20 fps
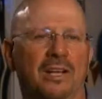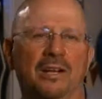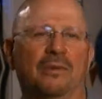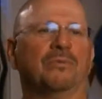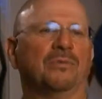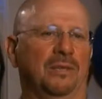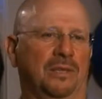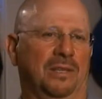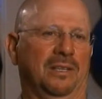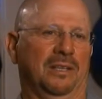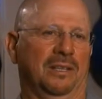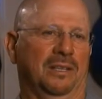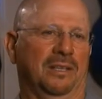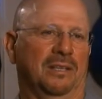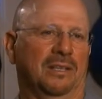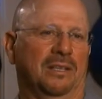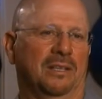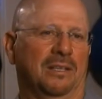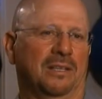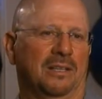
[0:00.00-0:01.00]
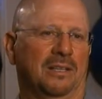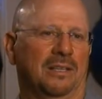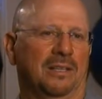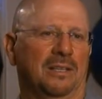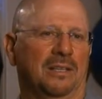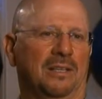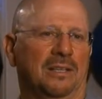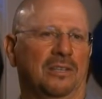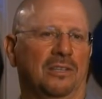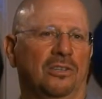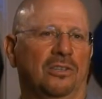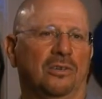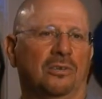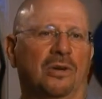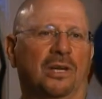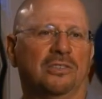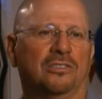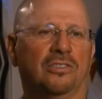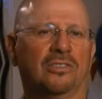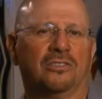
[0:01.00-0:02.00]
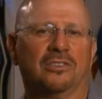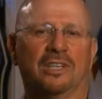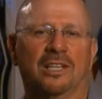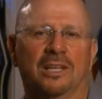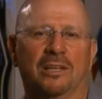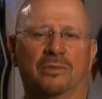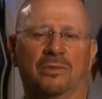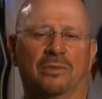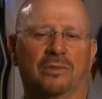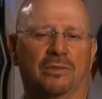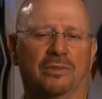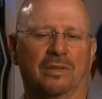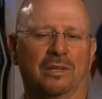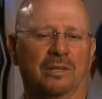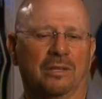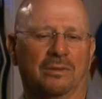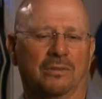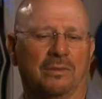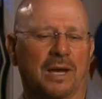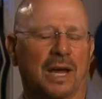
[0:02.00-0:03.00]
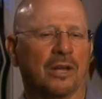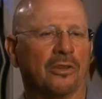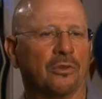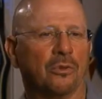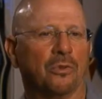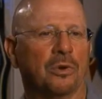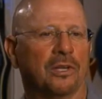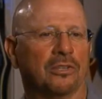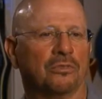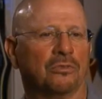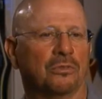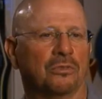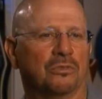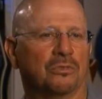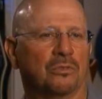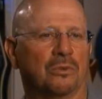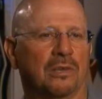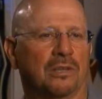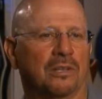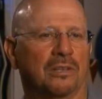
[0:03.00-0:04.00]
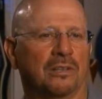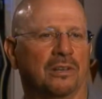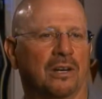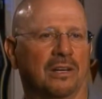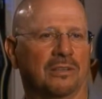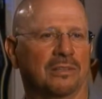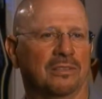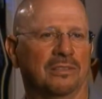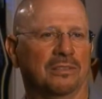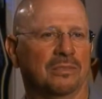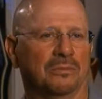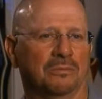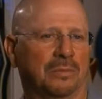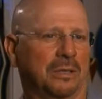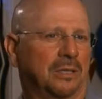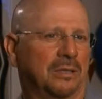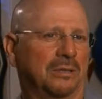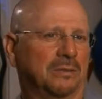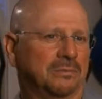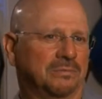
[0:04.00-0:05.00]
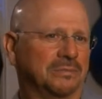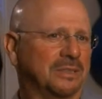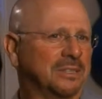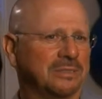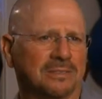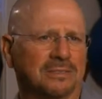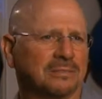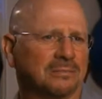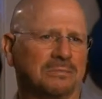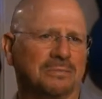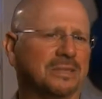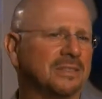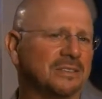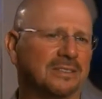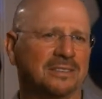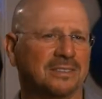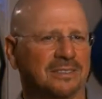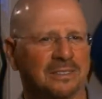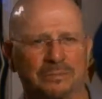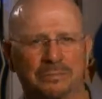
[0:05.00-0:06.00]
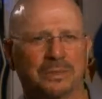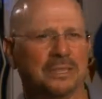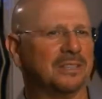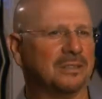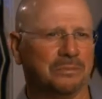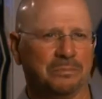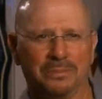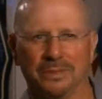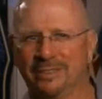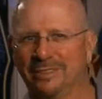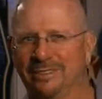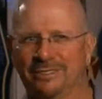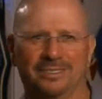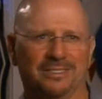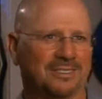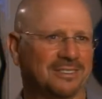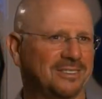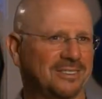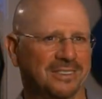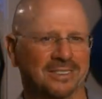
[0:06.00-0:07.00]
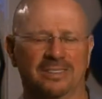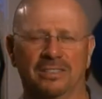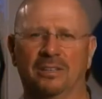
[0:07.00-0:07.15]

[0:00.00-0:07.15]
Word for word: everything. You know, I just can't think of how the West was won and not hear bum bum bum ba da ba da da.